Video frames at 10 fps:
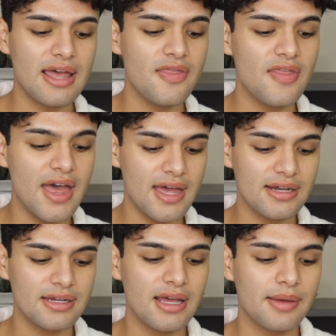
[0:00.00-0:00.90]
And
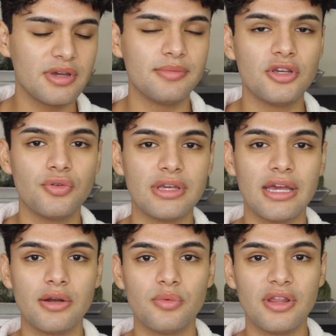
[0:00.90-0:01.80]
then I'm gonna be going
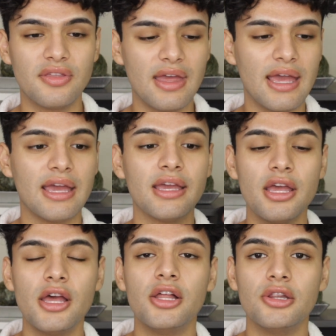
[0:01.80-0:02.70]
in with
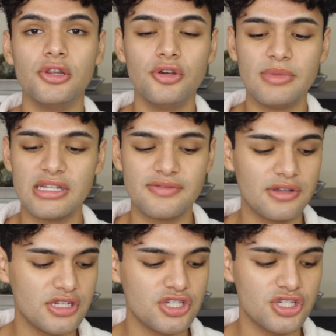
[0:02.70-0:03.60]
a luminous
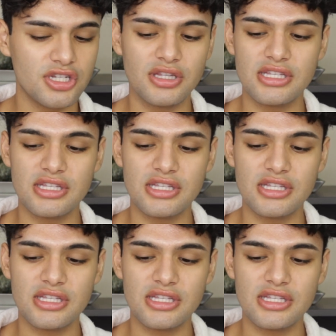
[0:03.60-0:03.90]
foundation.